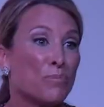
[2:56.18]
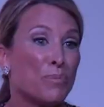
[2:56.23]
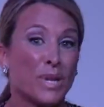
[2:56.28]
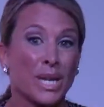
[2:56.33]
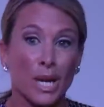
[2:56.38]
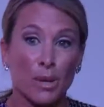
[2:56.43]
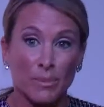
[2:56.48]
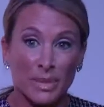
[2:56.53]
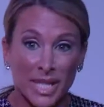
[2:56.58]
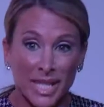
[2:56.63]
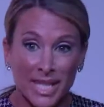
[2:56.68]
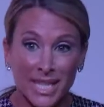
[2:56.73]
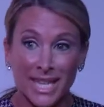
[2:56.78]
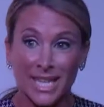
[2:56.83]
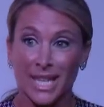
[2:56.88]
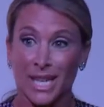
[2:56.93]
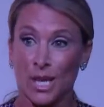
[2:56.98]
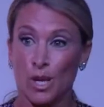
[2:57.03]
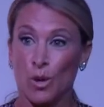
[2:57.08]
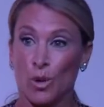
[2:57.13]
becomes
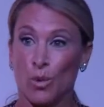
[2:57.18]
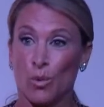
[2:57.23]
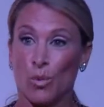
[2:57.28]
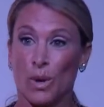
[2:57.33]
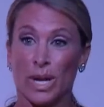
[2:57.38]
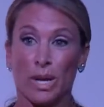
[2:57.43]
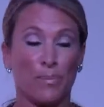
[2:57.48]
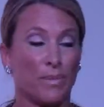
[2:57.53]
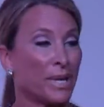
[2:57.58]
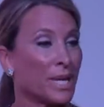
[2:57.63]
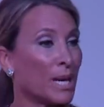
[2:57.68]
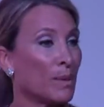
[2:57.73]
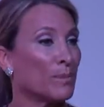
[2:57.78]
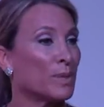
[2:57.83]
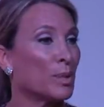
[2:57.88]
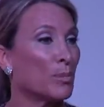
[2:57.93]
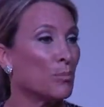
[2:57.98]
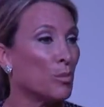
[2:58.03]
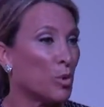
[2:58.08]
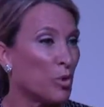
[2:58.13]
sticky when it
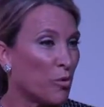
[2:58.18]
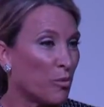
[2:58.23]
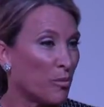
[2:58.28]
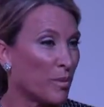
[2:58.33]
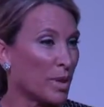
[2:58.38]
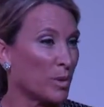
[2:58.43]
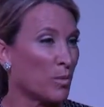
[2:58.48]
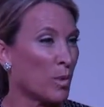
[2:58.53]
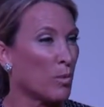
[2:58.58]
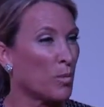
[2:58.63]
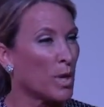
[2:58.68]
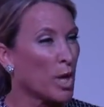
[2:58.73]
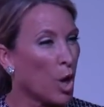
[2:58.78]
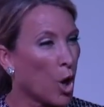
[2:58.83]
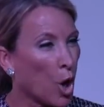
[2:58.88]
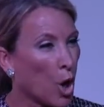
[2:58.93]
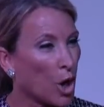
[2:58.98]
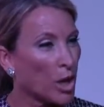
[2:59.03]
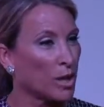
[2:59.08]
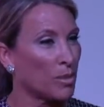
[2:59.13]
becomes a movement, when we
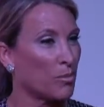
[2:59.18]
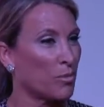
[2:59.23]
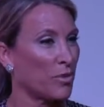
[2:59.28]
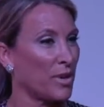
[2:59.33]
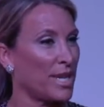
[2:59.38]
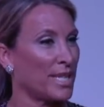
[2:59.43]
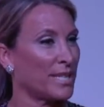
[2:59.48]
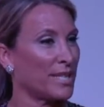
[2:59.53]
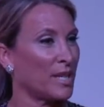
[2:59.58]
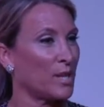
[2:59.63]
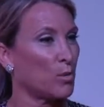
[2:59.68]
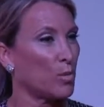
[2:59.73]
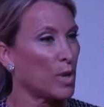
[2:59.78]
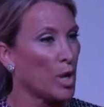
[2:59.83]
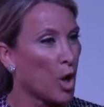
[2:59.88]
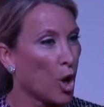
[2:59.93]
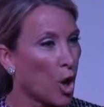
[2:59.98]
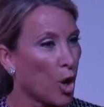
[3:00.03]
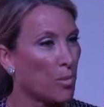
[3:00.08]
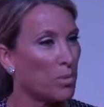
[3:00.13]
all embrace it and
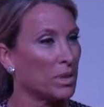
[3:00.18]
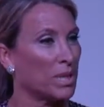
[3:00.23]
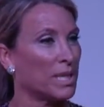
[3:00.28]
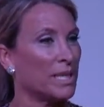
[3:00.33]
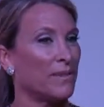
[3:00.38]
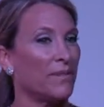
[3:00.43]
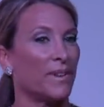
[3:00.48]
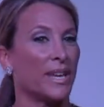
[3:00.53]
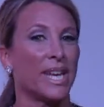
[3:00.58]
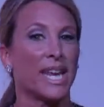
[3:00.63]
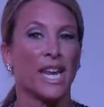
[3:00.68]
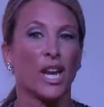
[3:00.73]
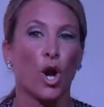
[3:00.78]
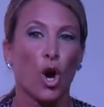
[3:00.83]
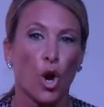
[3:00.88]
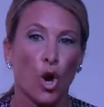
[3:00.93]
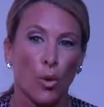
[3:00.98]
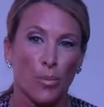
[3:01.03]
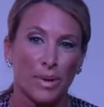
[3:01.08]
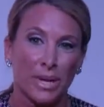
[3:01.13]
we all believe it. It
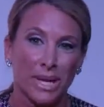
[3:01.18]
all